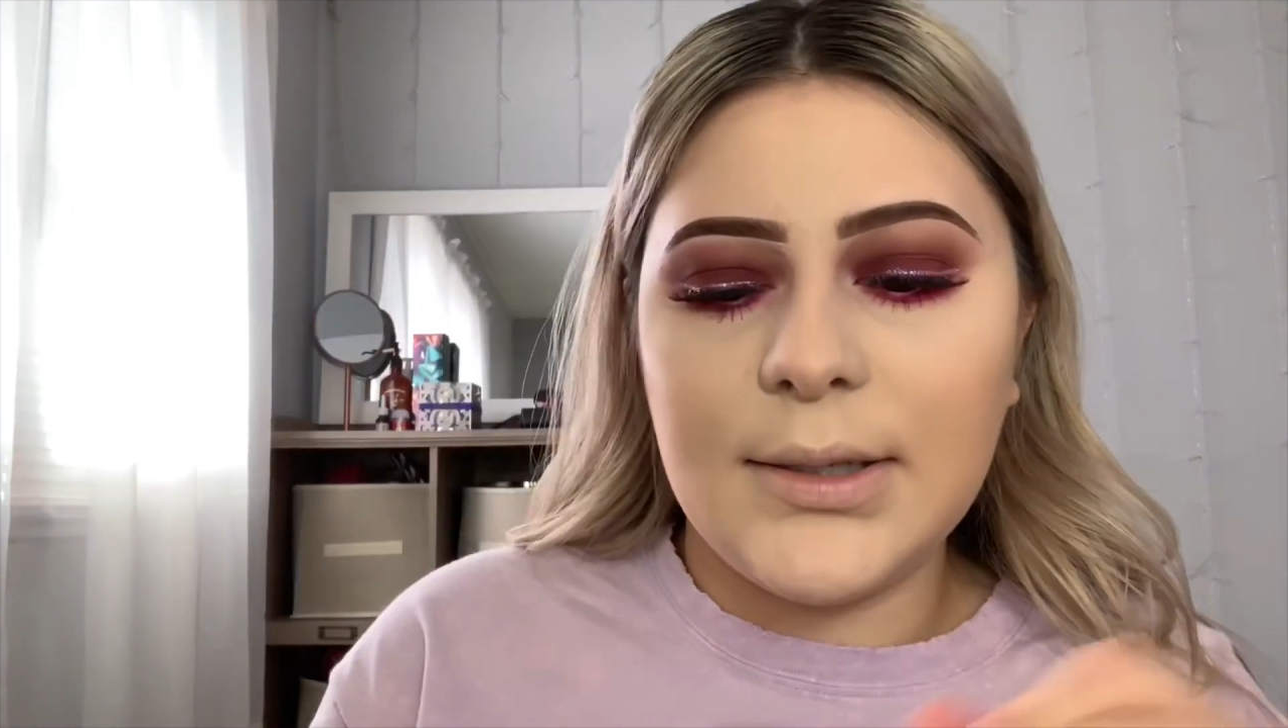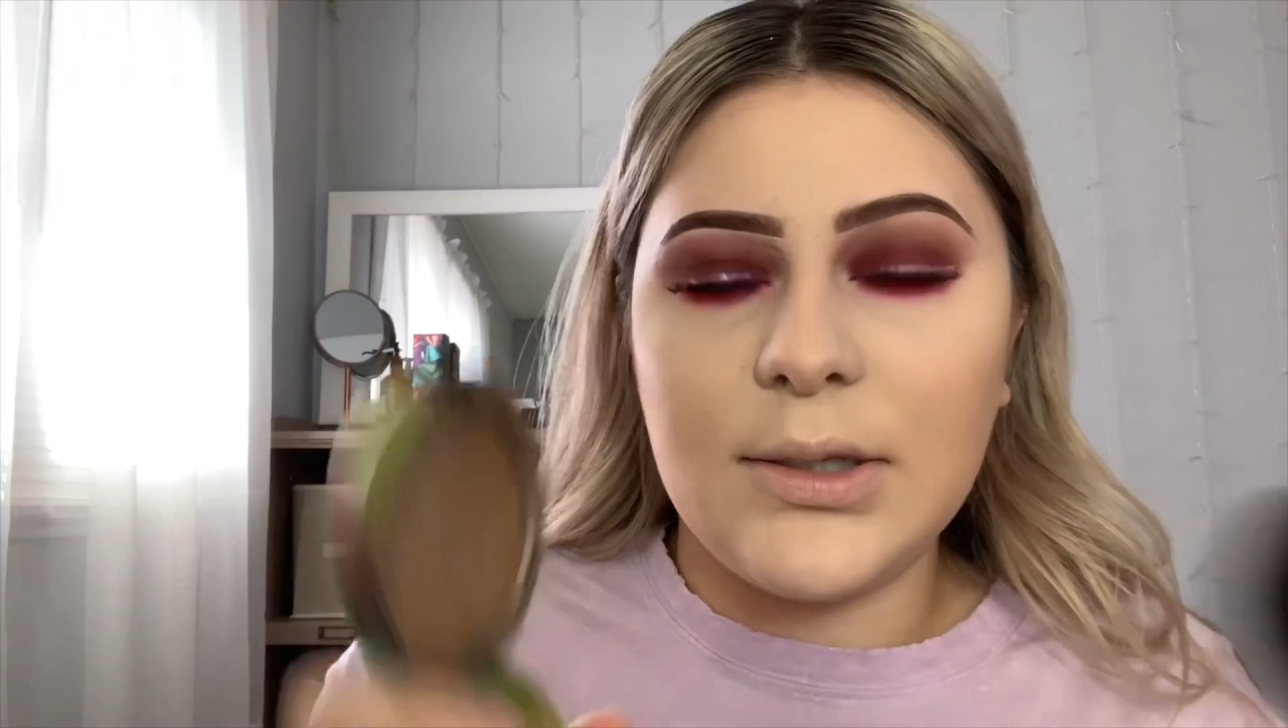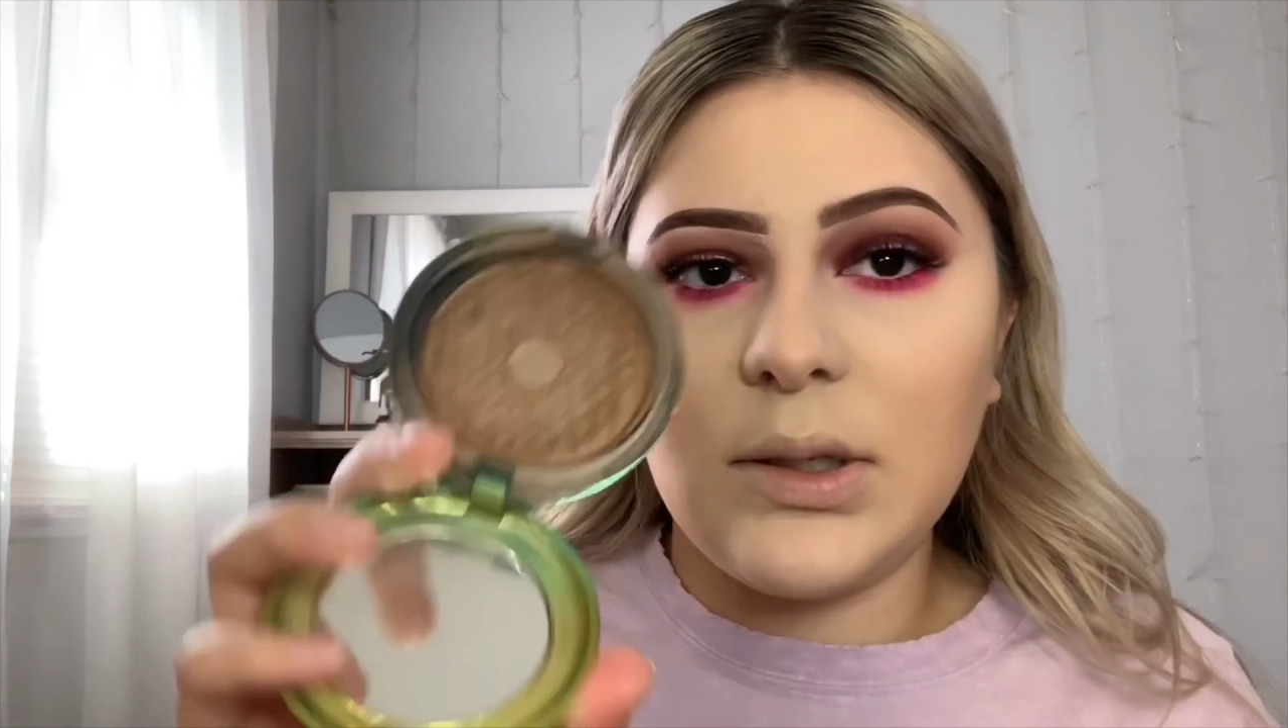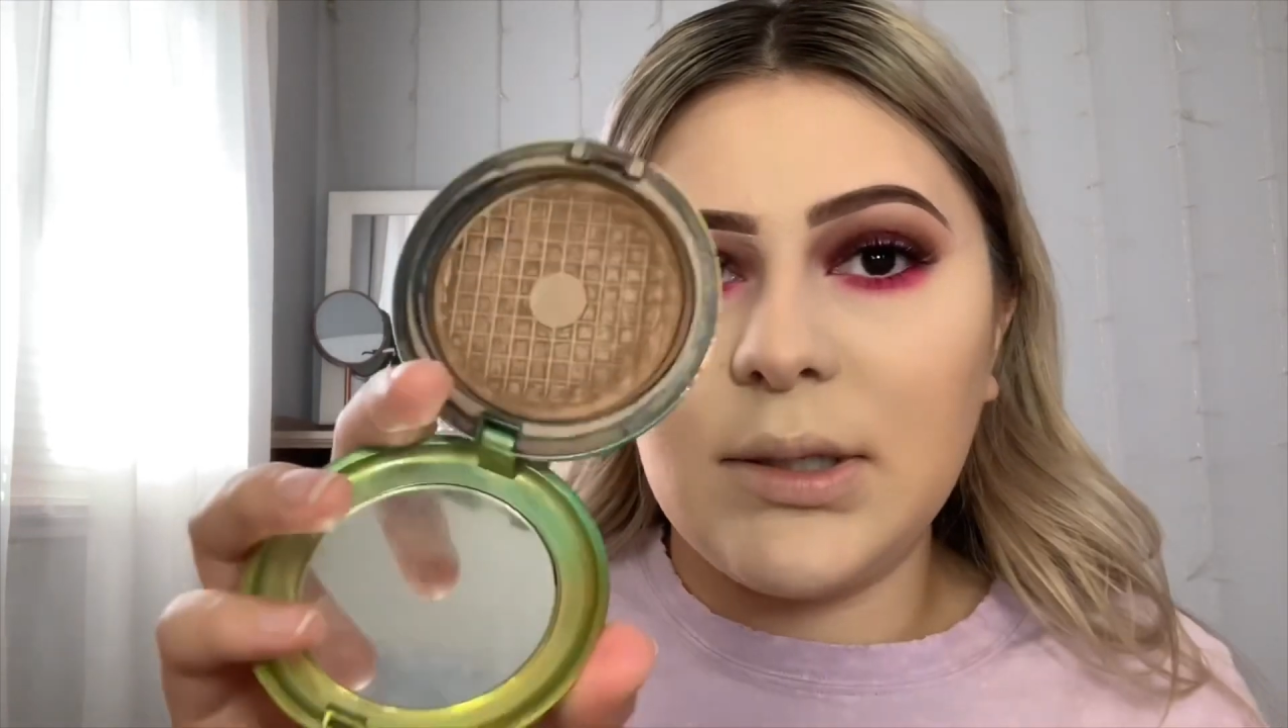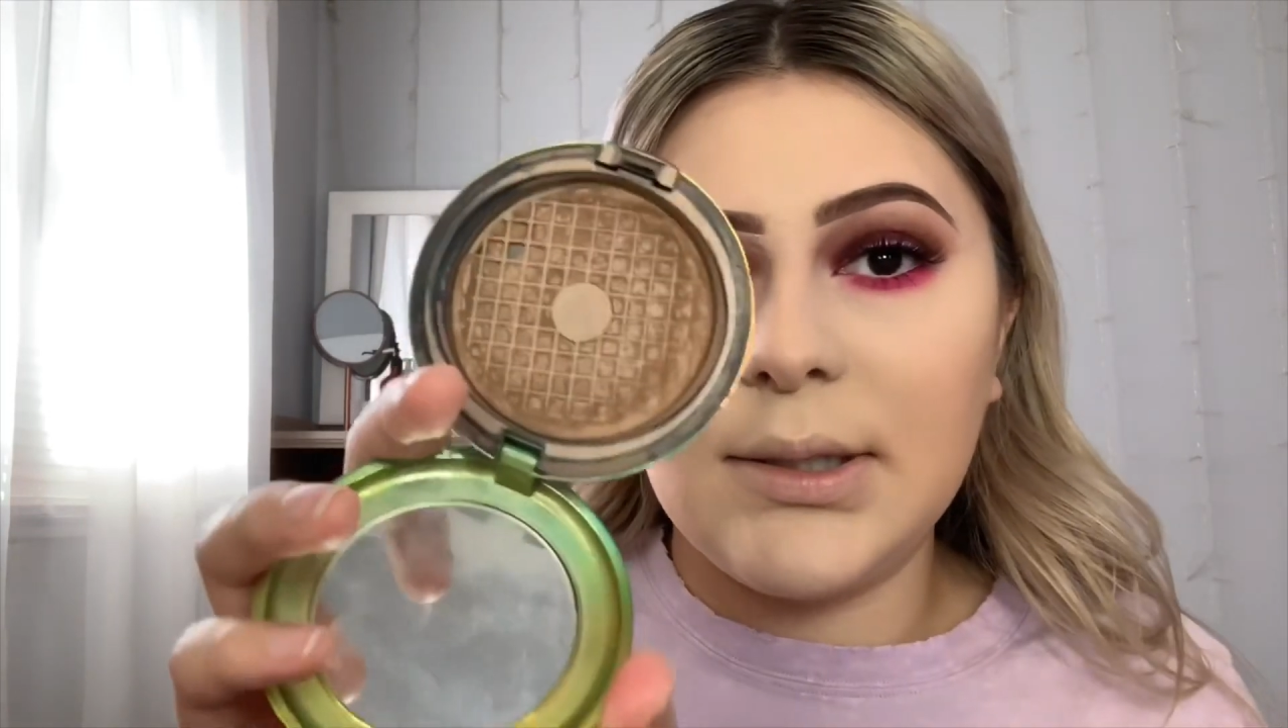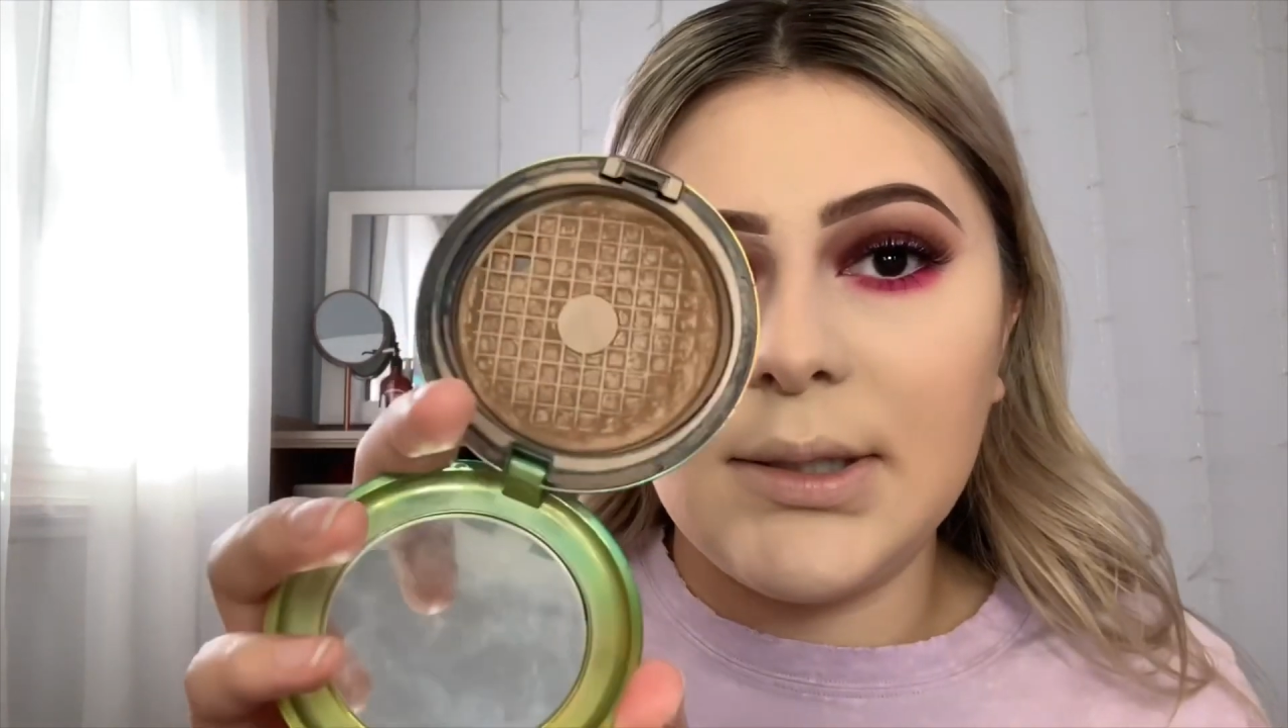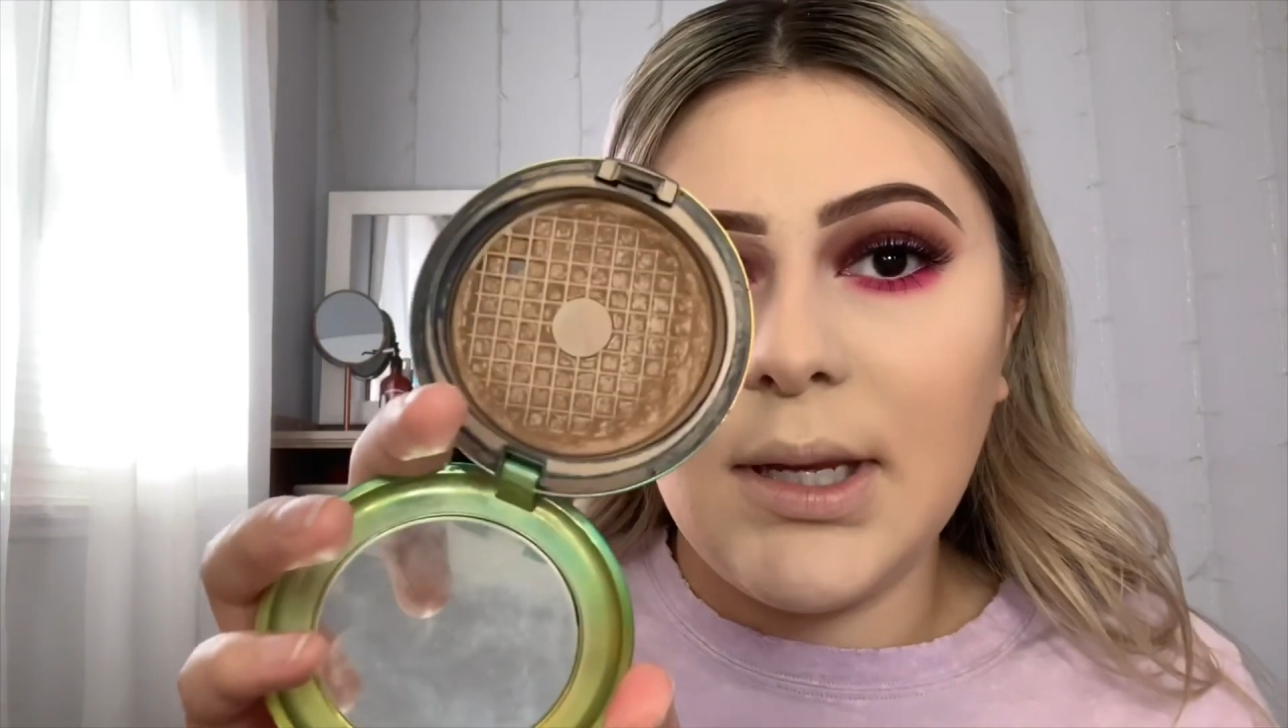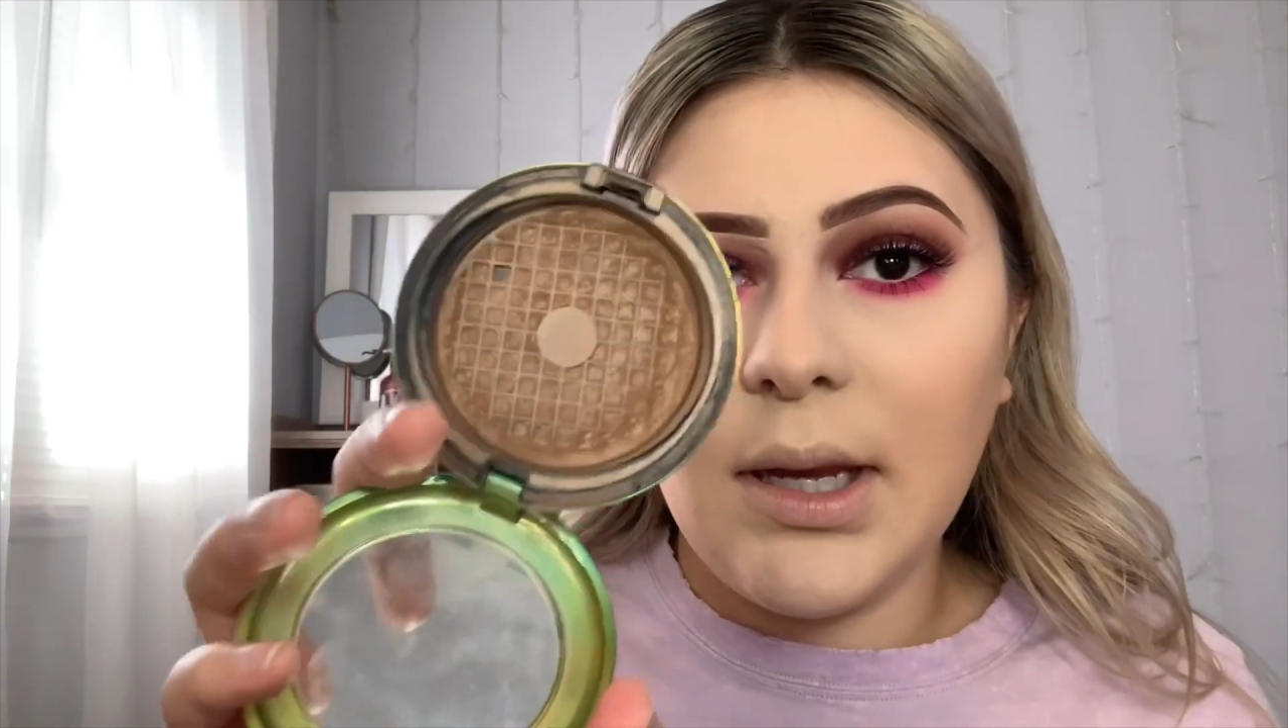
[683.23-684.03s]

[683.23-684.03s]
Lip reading: As you can see,